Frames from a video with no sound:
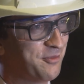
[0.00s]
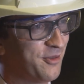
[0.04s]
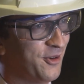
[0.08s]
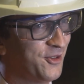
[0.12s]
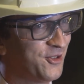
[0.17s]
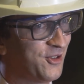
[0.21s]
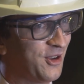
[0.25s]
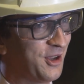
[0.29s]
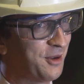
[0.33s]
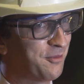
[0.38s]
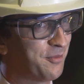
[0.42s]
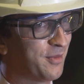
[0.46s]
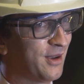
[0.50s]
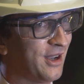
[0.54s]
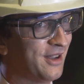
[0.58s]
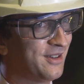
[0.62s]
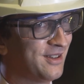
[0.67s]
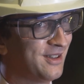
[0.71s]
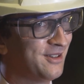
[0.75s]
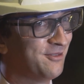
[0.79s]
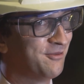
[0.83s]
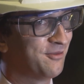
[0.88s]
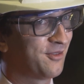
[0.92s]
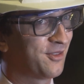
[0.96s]
project, but I
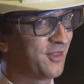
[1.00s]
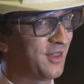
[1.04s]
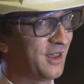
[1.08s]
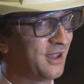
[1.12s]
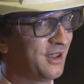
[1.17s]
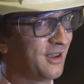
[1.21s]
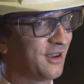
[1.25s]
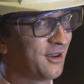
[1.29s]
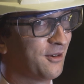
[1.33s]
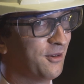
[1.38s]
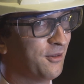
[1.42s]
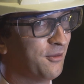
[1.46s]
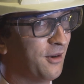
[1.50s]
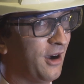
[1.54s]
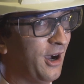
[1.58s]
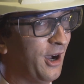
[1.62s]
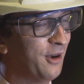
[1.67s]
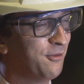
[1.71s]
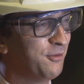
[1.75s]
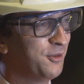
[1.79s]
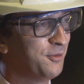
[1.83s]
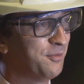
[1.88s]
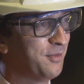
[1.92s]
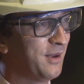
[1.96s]
didn't think
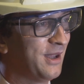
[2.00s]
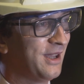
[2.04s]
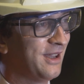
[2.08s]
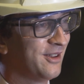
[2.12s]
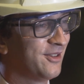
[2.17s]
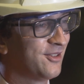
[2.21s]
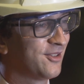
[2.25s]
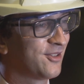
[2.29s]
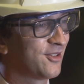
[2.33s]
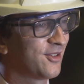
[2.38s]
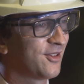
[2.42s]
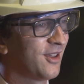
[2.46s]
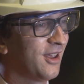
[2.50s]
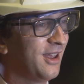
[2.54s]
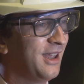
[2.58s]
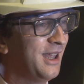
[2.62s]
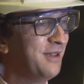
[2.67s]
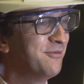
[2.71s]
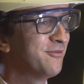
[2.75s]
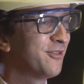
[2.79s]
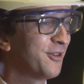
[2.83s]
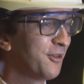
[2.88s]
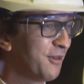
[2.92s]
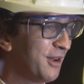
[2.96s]
I would be as
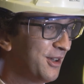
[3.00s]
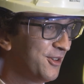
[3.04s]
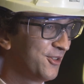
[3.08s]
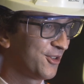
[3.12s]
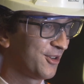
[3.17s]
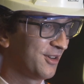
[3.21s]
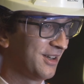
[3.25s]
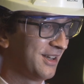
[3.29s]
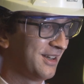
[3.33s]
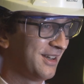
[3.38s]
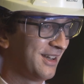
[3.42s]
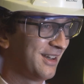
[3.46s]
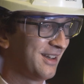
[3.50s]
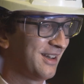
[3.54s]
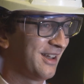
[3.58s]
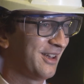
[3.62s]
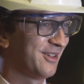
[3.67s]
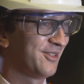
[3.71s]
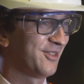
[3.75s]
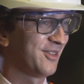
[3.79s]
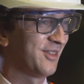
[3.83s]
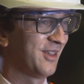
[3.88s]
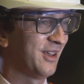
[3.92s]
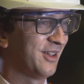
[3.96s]
influential in it
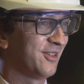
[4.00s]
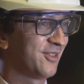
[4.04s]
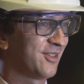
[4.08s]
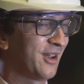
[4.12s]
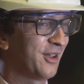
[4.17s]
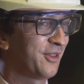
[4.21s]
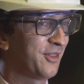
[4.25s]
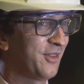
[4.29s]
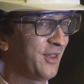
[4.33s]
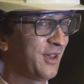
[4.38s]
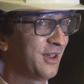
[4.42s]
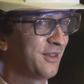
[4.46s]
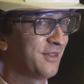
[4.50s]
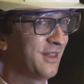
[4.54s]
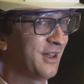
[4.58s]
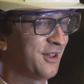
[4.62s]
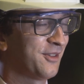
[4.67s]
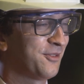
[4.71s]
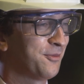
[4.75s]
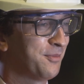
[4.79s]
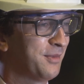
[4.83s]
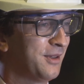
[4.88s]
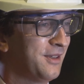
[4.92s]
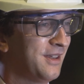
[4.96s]
as this. And I think
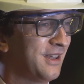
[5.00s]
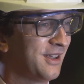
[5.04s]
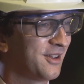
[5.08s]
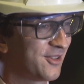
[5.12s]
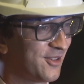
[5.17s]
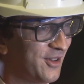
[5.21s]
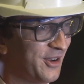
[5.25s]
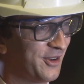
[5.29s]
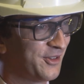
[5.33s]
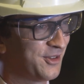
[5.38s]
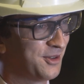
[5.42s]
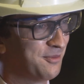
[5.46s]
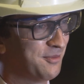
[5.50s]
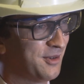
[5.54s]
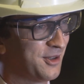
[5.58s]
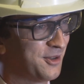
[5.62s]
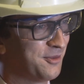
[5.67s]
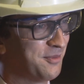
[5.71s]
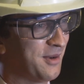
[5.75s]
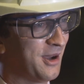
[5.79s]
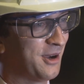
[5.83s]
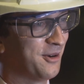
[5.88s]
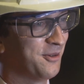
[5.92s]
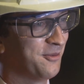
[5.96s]
that's been the exciting bit
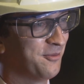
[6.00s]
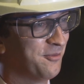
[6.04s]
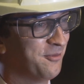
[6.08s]
about